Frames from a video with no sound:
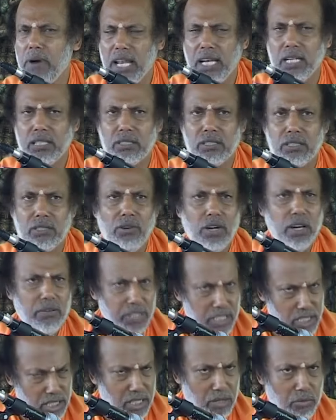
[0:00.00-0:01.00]
Palace, you are a
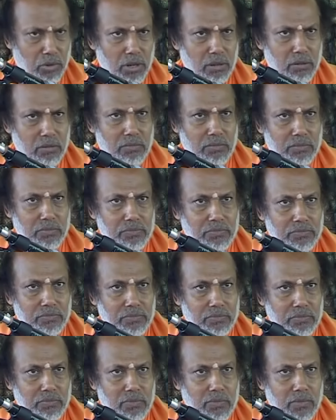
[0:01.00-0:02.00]
vegetable.
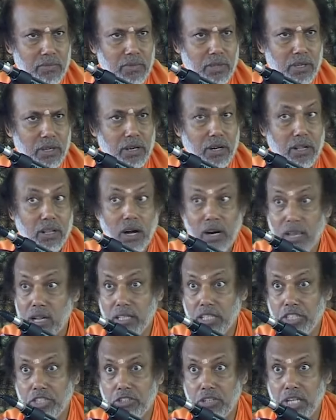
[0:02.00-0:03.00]
Under
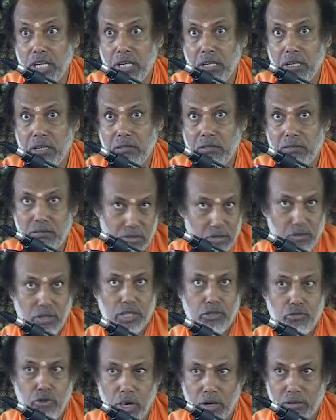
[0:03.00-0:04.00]
the tree,
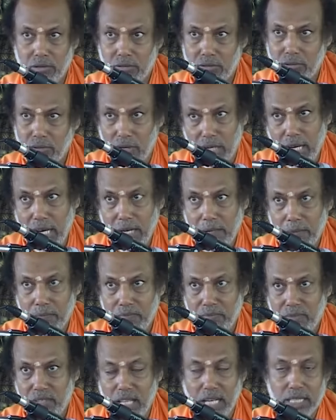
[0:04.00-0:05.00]
you're strong. Okay?
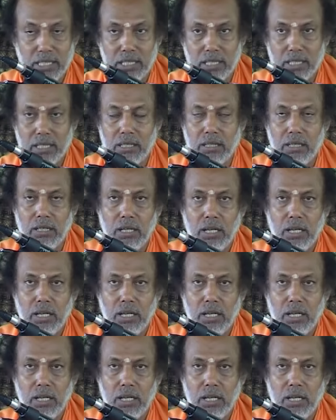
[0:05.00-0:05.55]
Next.